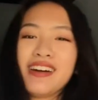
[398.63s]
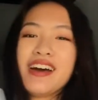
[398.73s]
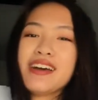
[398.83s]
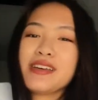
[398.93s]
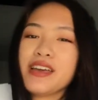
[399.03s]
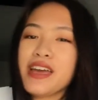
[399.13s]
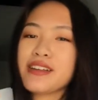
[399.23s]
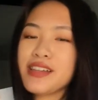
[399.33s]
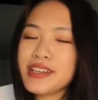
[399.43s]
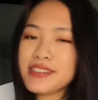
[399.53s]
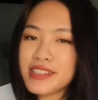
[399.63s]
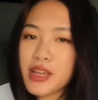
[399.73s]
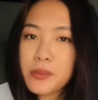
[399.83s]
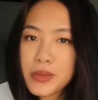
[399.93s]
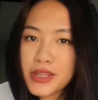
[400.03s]
I analyzed it
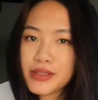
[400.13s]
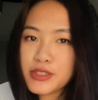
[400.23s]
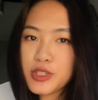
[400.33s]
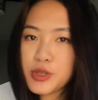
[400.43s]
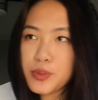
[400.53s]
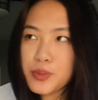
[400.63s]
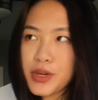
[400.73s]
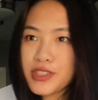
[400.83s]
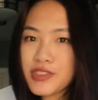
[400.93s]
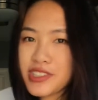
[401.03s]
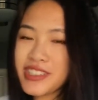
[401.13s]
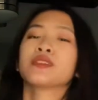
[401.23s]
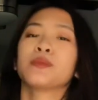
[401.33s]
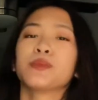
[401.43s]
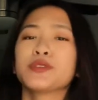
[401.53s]
a bit too much.
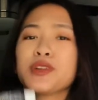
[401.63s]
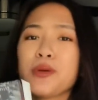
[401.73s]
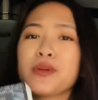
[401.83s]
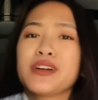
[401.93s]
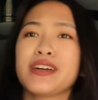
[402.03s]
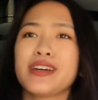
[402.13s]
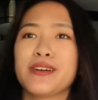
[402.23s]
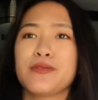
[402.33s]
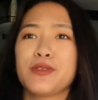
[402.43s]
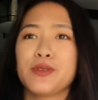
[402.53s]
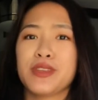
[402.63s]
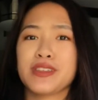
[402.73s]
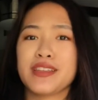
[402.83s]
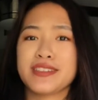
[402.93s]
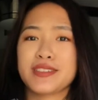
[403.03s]
But do not worry if you think
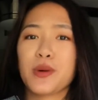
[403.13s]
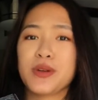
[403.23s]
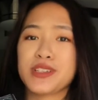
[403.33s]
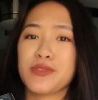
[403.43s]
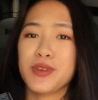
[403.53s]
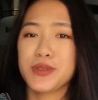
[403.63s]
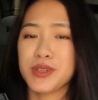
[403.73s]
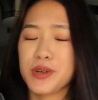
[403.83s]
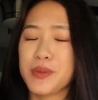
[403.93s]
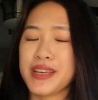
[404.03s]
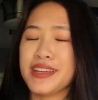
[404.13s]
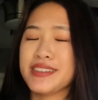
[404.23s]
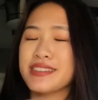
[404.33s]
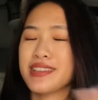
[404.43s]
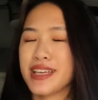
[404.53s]
that this is going to confuse you, because
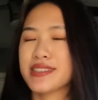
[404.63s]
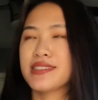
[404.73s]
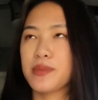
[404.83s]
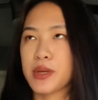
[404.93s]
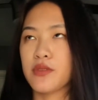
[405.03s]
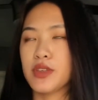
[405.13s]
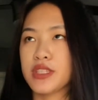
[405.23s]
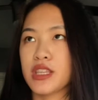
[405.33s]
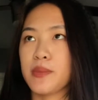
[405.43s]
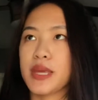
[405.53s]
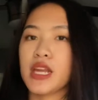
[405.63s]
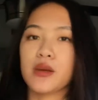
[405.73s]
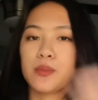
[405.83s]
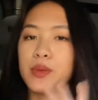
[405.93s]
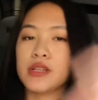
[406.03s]
yes, it's a bit confusing in the
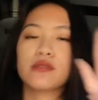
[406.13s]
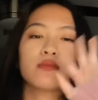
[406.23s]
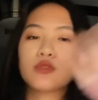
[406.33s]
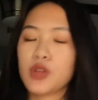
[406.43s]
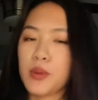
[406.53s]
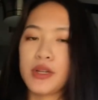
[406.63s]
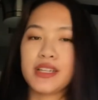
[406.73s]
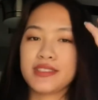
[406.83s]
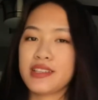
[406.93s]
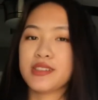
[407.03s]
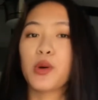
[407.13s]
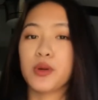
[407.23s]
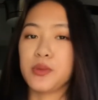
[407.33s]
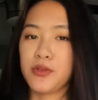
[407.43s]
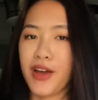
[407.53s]
beginning, but do not worry, it's going
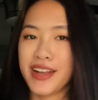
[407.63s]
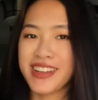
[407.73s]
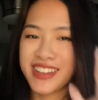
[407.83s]
to be fine.